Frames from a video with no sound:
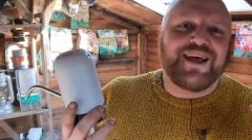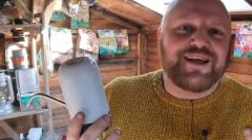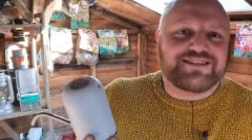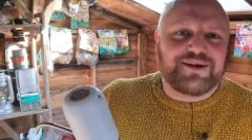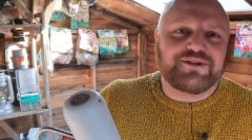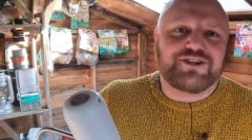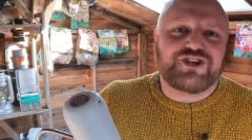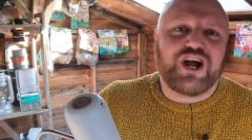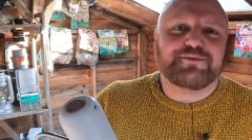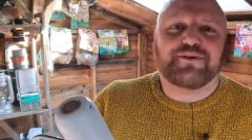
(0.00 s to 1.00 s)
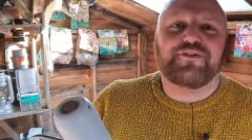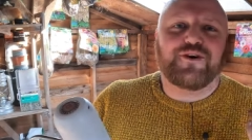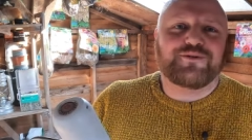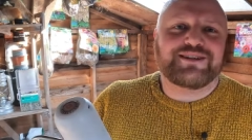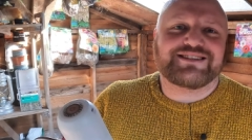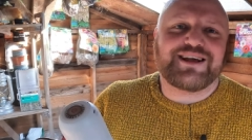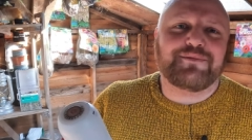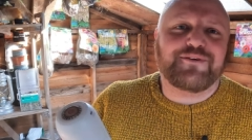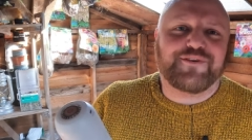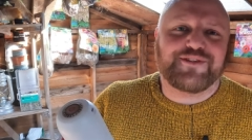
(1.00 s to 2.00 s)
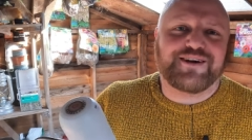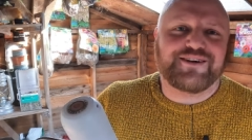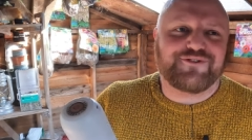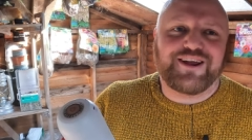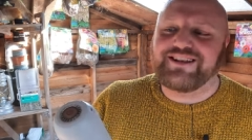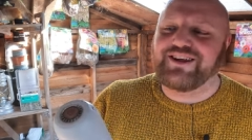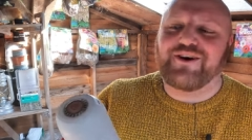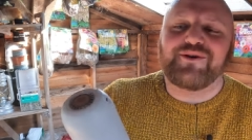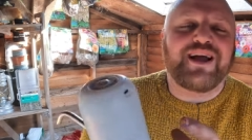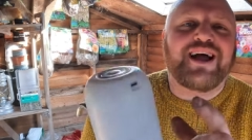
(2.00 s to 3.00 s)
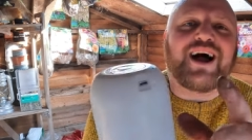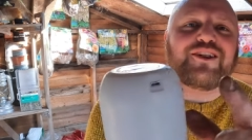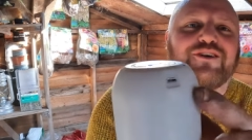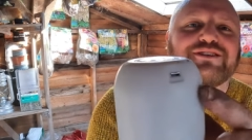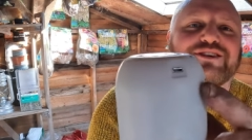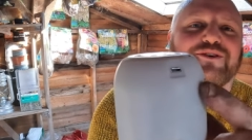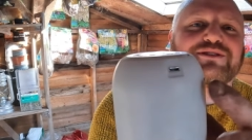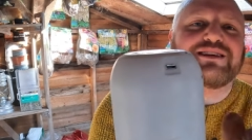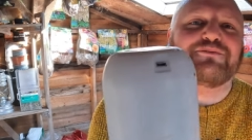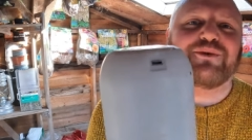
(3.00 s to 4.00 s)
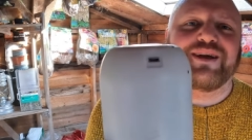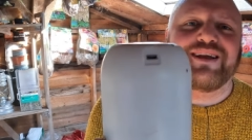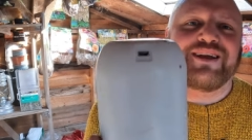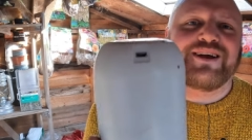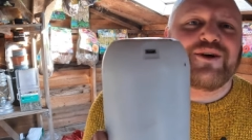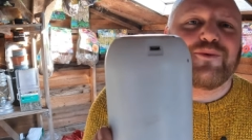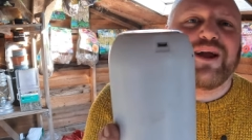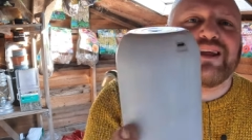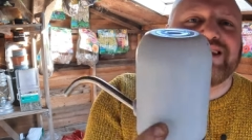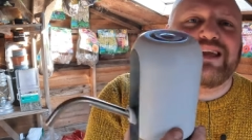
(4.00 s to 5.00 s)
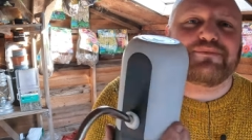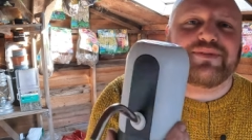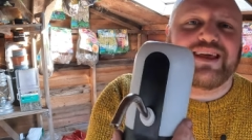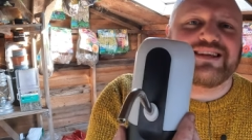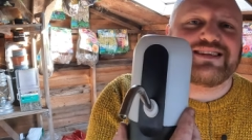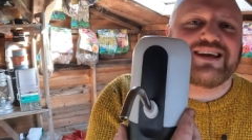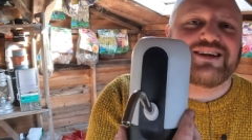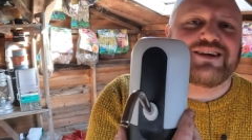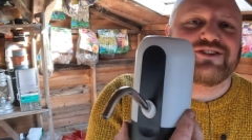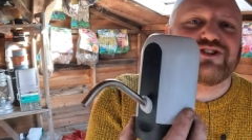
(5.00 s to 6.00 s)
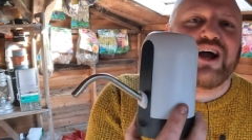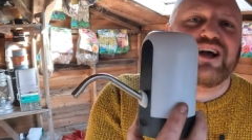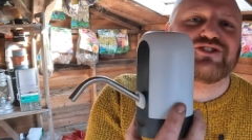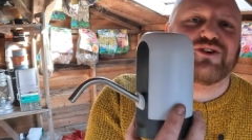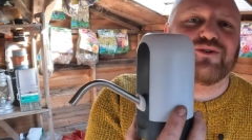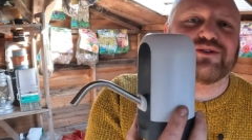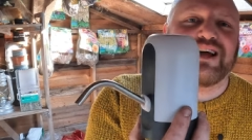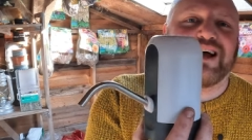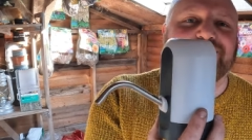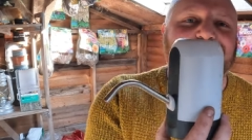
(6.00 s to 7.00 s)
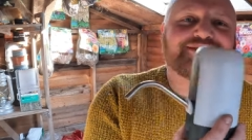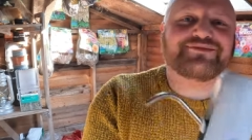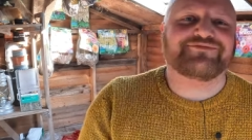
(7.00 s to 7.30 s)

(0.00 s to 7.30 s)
somewhere to charge my phone, somewhere for the radio, and also somewhere where I can keep this charged at all times.